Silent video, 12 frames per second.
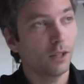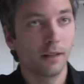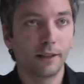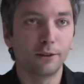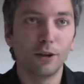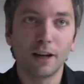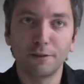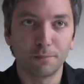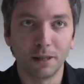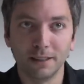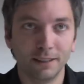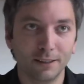And, like the
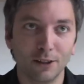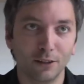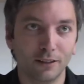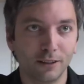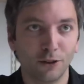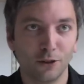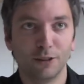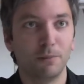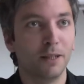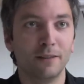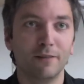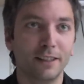lifespan is not, you know, it's
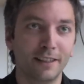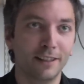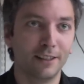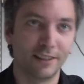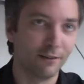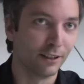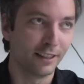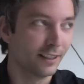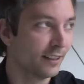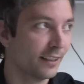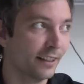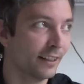been invented in the
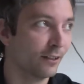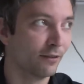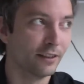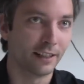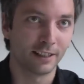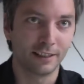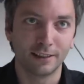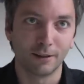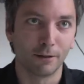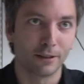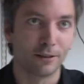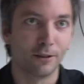70s, at the end of the 90s it
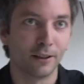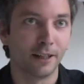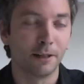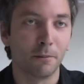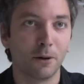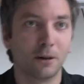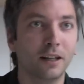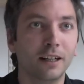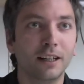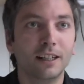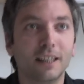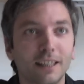was not anymore.
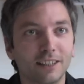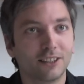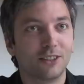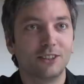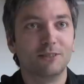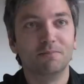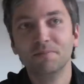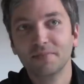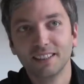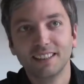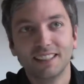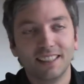So
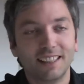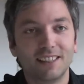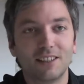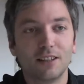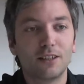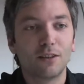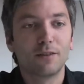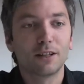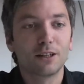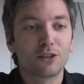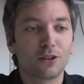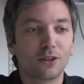it's a
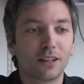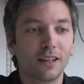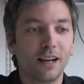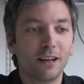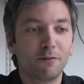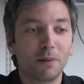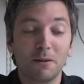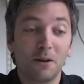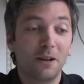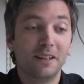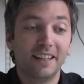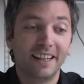very short lifespan,
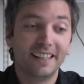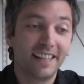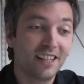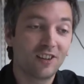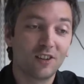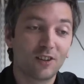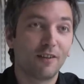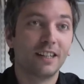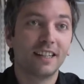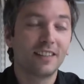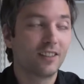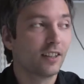yet it's a
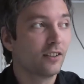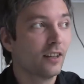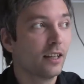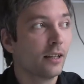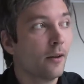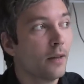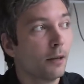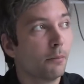fantastic thing.